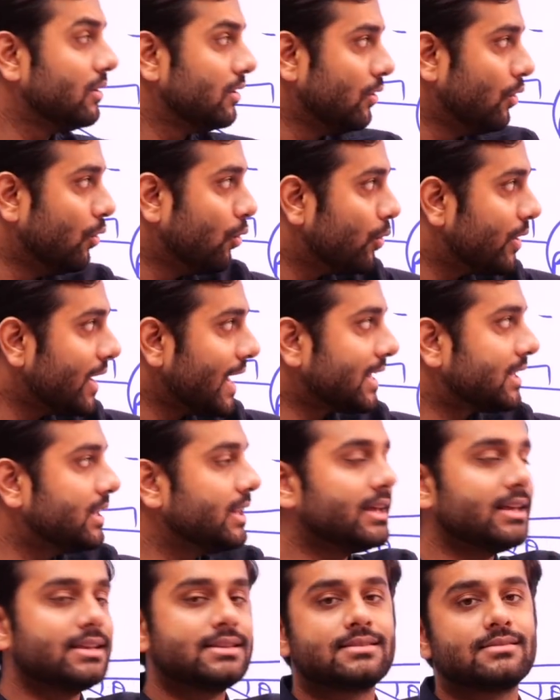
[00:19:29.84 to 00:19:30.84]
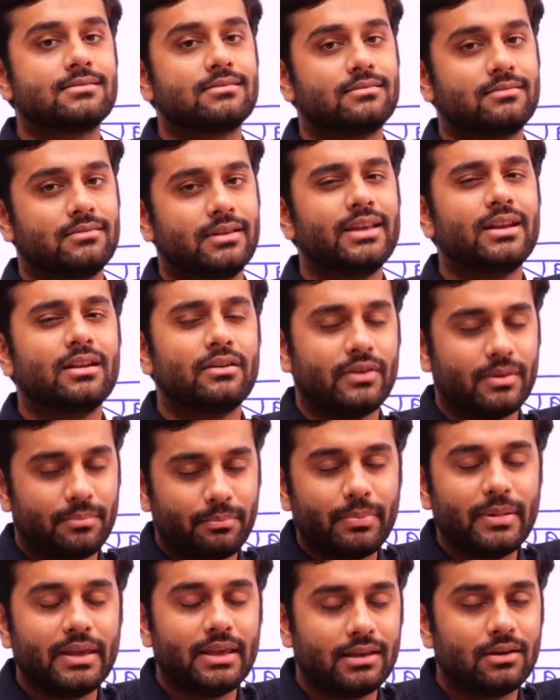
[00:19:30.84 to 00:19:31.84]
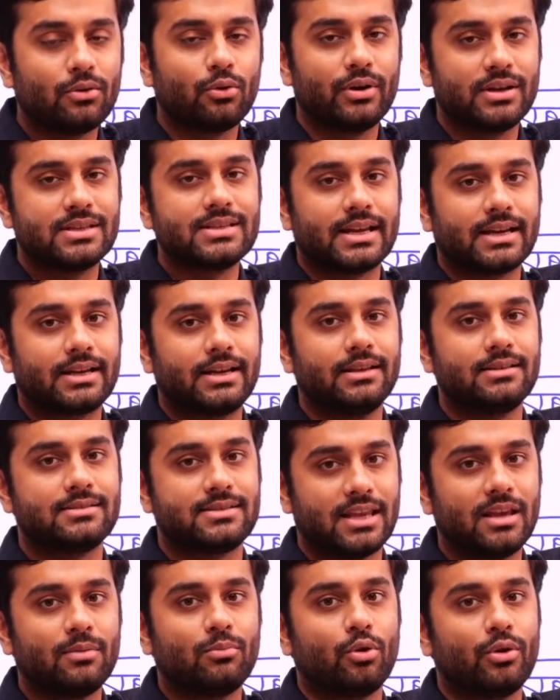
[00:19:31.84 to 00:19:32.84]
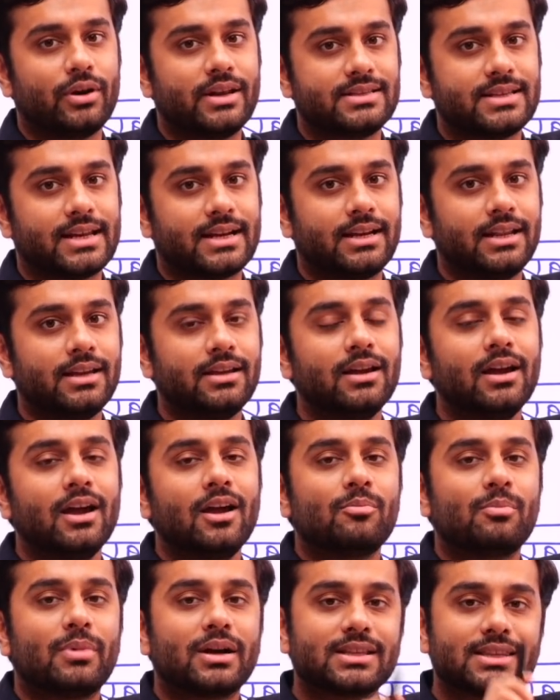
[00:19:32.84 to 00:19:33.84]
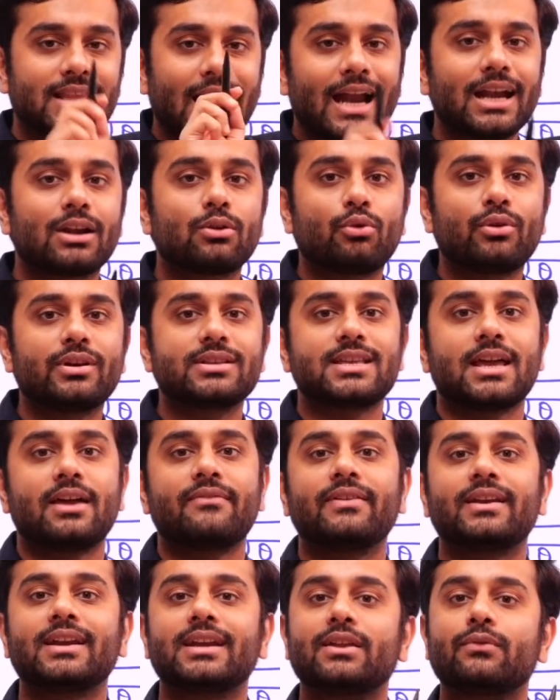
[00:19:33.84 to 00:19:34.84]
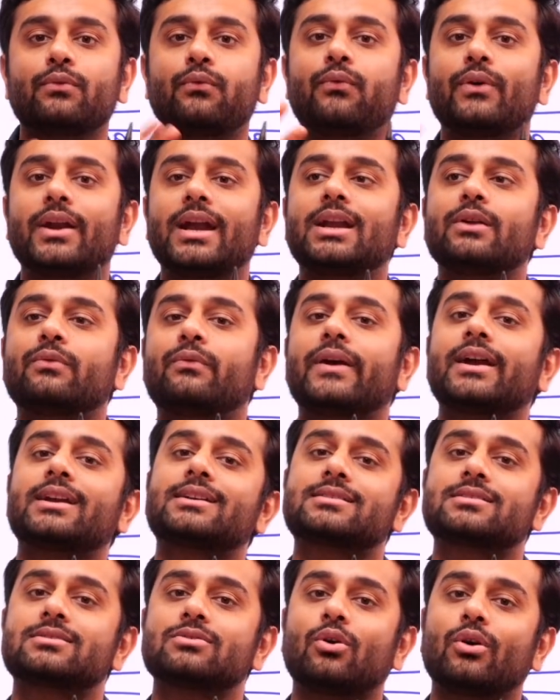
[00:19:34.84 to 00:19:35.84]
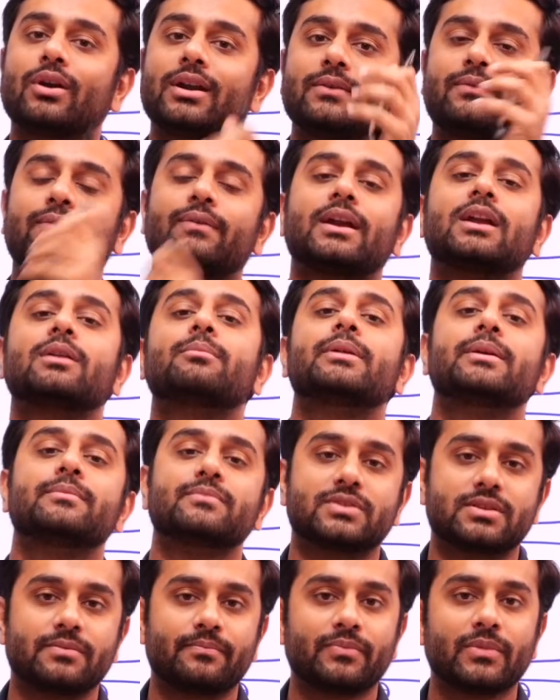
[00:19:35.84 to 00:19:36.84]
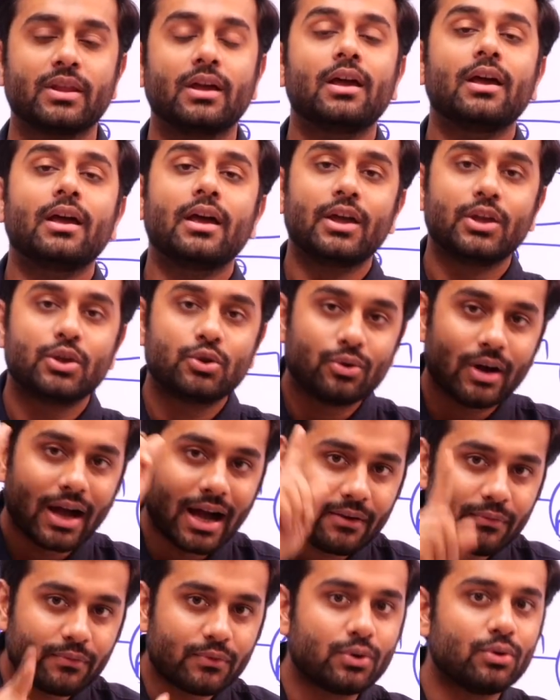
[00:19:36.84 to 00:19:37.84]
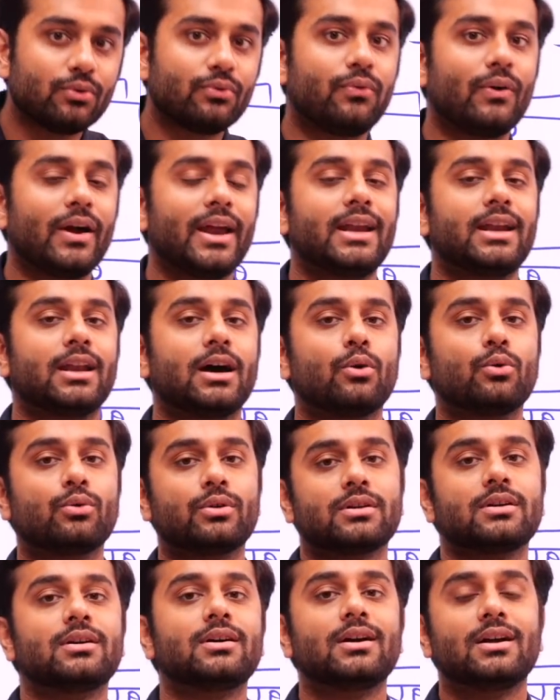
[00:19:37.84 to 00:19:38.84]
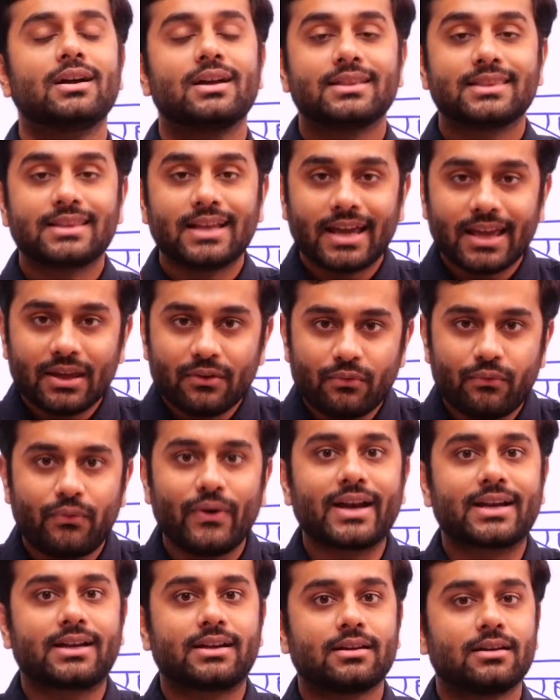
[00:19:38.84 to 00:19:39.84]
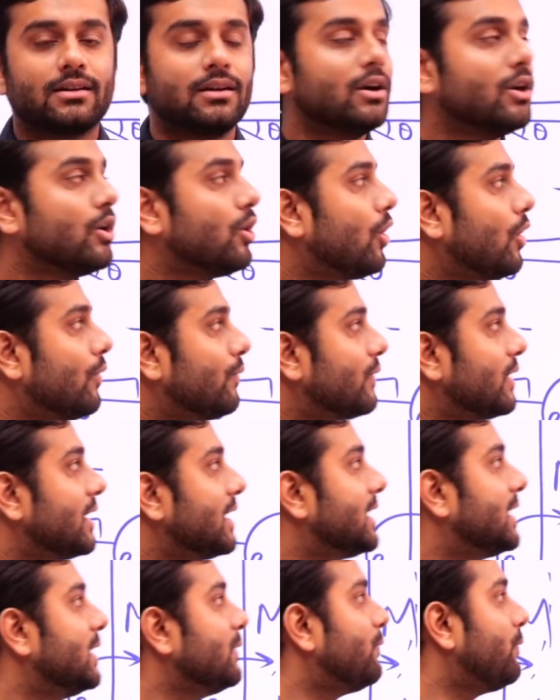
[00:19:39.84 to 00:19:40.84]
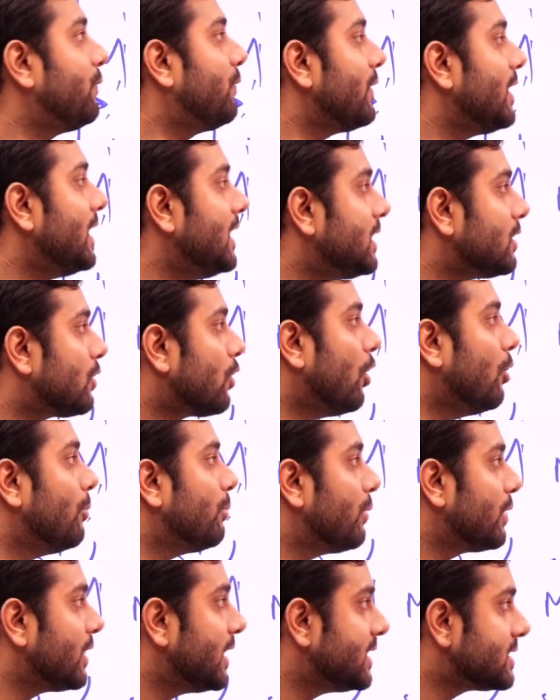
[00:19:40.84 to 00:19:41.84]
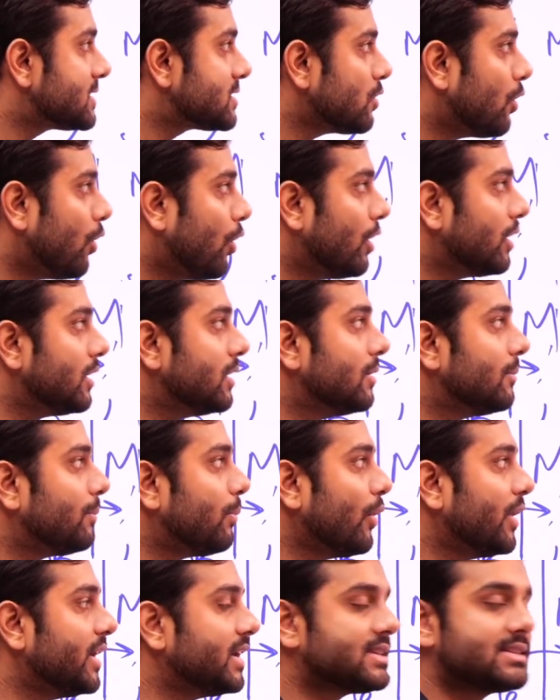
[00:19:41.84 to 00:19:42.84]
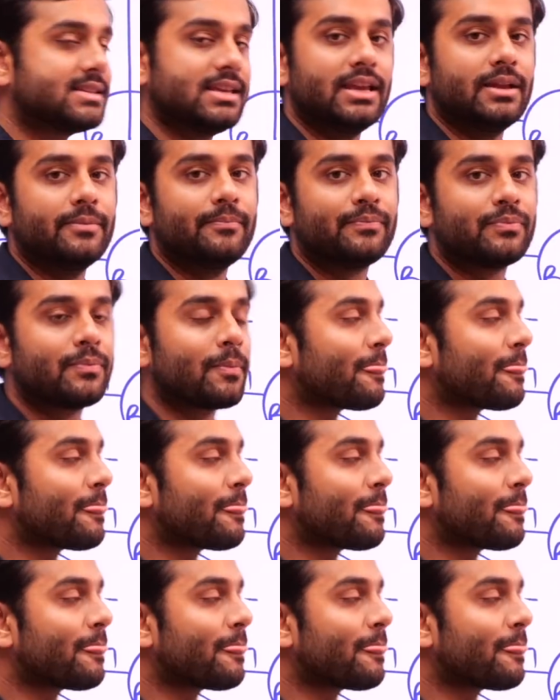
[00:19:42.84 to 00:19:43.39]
load acting is in a way P load is acting, same load is acting, but that load is having different effects on different beams. You have to find out the effect of different components on point C.